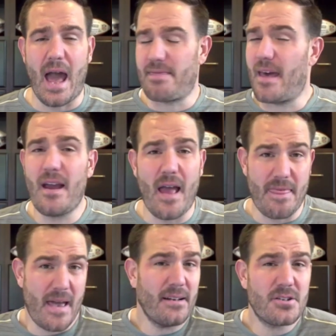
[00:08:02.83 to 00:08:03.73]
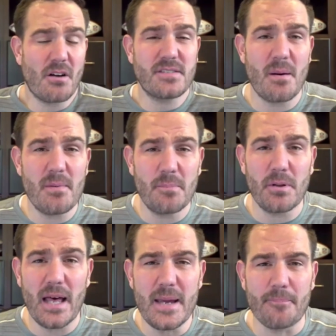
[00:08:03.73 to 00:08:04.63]
And they deserve some of the
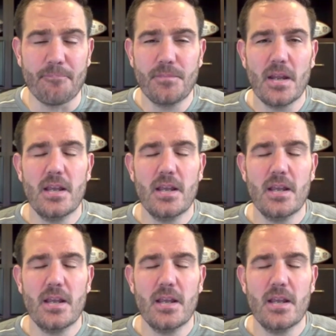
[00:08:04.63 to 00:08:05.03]
blame.